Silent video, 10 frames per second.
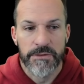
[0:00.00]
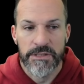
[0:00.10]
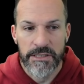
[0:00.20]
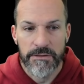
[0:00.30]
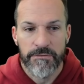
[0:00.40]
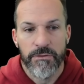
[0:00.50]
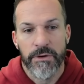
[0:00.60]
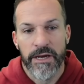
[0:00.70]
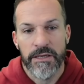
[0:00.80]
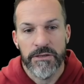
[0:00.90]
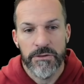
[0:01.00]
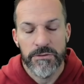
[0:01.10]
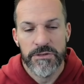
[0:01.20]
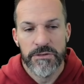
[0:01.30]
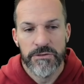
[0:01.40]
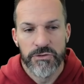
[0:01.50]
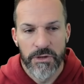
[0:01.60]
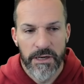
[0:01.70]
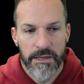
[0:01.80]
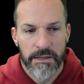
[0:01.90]
deal for a used
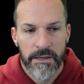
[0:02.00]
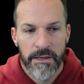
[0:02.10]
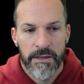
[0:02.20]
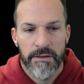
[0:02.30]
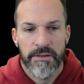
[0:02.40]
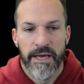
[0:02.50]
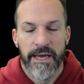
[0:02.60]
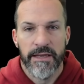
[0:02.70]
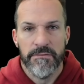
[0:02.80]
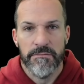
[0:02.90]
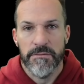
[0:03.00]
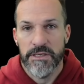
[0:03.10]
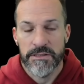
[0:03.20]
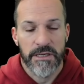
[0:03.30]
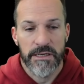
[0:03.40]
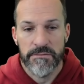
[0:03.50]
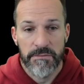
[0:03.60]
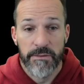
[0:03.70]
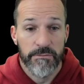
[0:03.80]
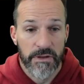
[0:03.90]
truck that is going to
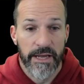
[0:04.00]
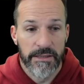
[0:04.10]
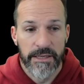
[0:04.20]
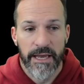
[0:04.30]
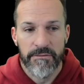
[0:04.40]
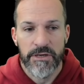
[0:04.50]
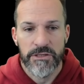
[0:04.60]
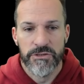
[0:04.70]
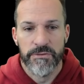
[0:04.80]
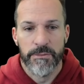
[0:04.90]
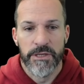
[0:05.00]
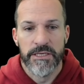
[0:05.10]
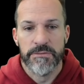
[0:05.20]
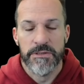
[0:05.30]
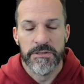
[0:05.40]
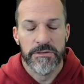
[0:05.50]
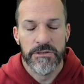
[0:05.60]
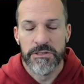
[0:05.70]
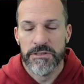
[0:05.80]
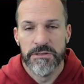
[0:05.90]
likely have an engine replacement. So
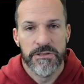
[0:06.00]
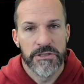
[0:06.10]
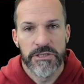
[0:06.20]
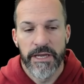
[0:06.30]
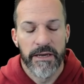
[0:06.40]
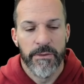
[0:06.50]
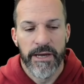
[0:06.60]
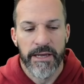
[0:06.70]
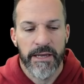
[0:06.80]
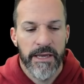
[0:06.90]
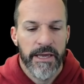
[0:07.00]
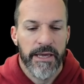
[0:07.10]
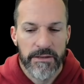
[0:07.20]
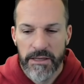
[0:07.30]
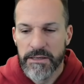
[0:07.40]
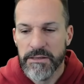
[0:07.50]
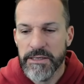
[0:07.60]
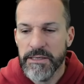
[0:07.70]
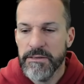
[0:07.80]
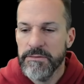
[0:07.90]
just stay away. And
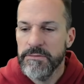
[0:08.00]
luckily